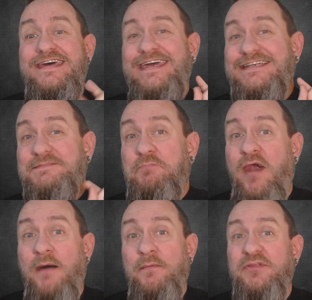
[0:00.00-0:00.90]
it's
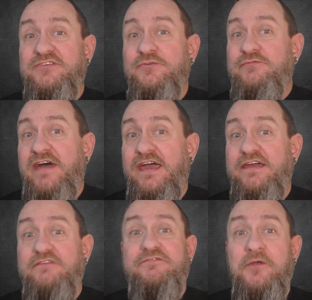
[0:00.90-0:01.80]
probably too
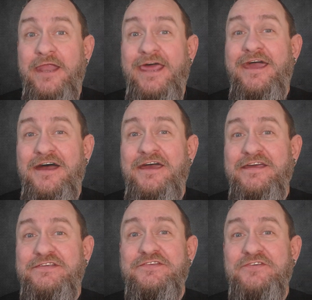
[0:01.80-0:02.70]
vague for an AI
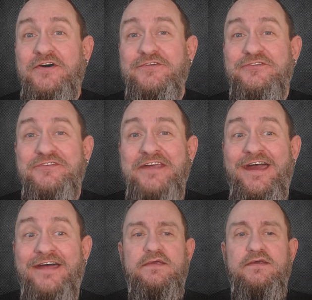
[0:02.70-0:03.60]
agent to
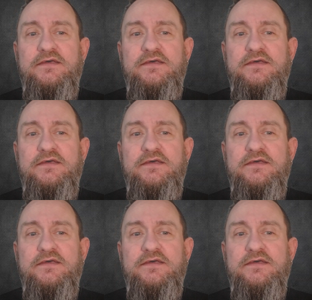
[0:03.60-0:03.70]
understand.